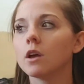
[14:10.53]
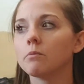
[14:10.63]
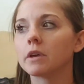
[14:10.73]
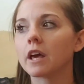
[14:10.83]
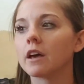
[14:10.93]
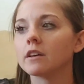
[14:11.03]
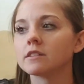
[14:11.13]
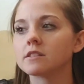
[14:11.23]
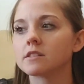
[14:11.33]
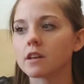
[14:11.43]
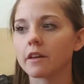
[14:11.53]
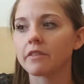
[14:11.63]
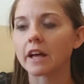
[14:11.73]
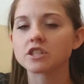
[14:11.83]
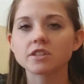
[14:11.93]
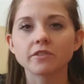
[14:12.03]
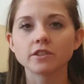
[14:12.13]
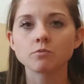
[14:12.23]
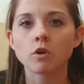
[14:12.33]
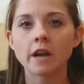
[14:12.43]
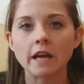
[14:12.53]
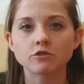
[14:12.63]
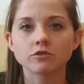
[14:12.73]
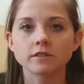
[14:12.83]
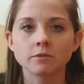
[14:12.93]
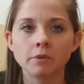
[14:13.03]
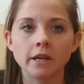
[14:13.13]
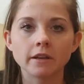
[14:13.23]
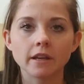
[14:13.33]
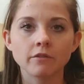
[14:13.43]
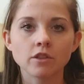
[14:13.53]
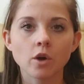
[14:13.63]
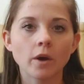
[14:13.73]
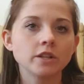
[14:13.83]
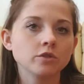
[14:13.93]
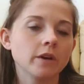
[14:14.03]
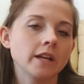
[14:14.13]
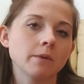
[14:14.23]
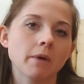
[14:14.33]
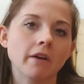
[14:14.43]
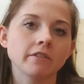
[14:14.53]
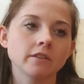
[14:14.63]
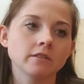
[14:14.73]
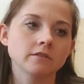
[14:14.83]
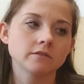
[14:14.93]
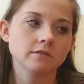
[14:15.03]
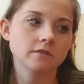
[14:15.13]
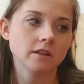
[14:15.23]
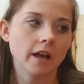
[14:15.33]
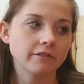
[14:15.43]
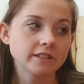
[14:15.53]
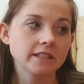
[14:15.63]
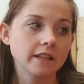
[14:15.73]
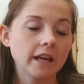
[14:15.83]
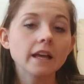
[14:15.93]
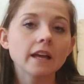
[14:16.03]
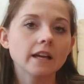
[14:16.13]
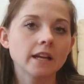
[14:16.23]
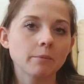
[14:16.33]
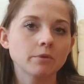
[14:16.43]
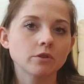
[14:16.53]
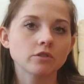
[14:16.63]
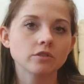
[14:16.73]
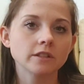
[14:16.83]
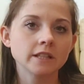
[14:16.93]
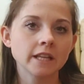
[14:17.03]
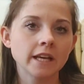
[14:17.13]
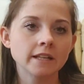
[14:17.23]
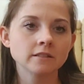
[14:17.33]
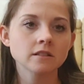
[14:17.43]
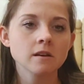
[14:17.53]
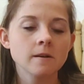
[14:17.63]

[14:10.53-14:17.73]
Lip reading: because that just feels more natural to me, even though I do end up have to get an epidural in the end.